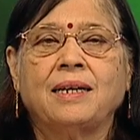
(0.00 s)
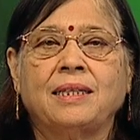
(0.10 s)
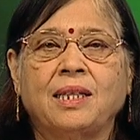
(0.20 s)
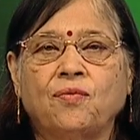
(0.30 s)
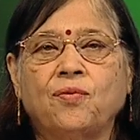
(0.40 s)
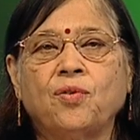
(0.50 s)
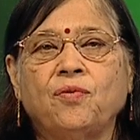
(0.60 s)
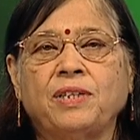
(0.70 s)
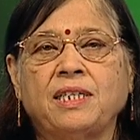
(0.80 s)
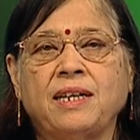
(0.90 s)
the food
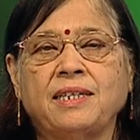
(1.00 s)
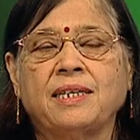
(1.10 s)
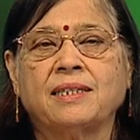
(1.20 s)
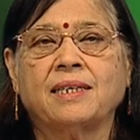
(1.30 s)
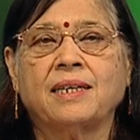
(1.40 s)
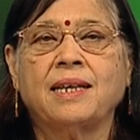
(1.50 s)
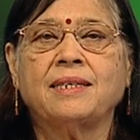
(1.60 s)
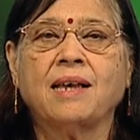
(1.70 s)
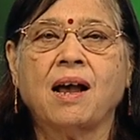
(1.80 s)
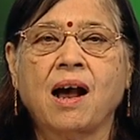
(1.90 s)
which reaches
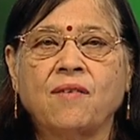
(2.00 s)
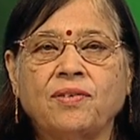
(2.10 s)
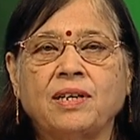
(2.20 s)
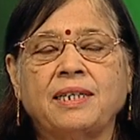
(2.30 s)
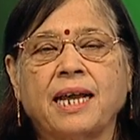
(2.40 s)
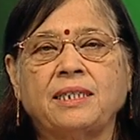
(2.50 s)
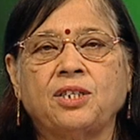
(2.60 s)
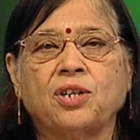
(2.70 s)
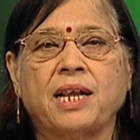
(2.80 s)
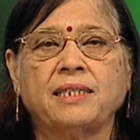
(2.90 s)
is after
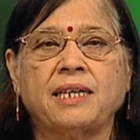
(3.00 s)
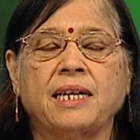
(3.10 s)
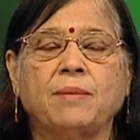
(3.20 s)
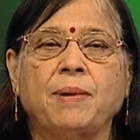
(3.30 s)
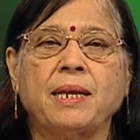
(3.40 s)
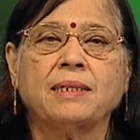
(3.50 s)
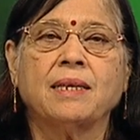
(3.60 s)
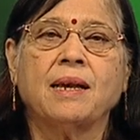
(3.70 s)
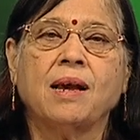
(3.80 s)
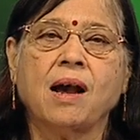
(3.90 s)
digestion has taken place,
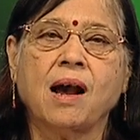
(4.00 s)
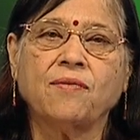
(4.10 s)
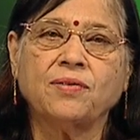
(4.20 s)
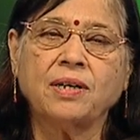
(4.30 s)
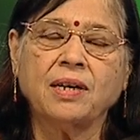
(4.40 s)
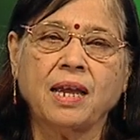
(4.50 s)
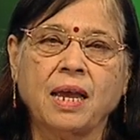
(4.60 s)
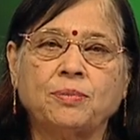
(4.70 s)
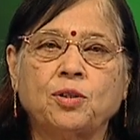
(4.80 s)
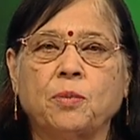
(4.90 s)
after
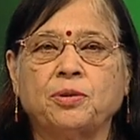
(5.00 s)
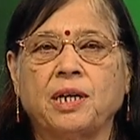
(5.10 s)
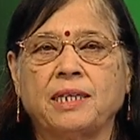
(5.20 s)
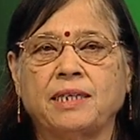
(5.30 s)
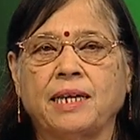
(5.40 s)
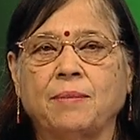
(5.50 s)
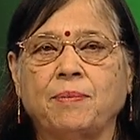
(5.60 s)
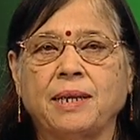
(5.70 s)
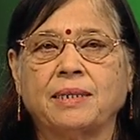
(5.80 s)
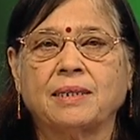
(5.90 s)
absorption has taken
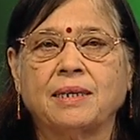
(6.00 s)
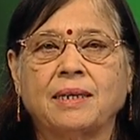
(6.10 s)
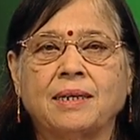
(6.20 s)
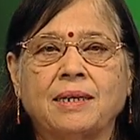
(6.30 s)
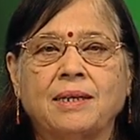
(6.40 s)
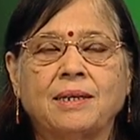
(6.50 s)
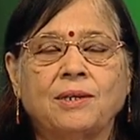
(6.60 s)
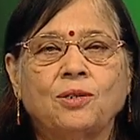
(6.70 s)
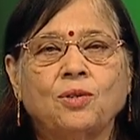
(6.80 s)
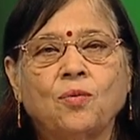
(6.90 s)
place.
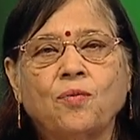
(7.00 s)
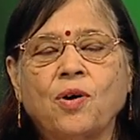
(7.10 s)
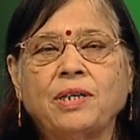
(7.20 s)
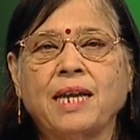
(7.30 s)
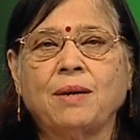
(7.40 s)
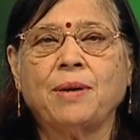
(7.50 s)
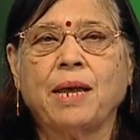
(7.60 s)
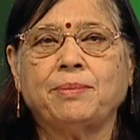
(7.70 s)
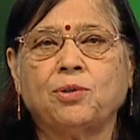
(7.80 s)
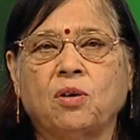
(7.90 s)
So, what can be
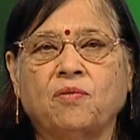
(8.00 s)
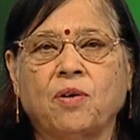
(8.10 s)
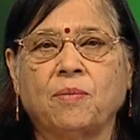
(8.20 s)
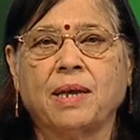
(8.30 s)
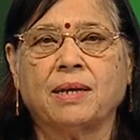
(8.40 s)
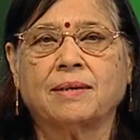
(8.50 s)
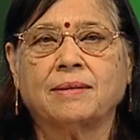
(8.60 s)
absorbed from here?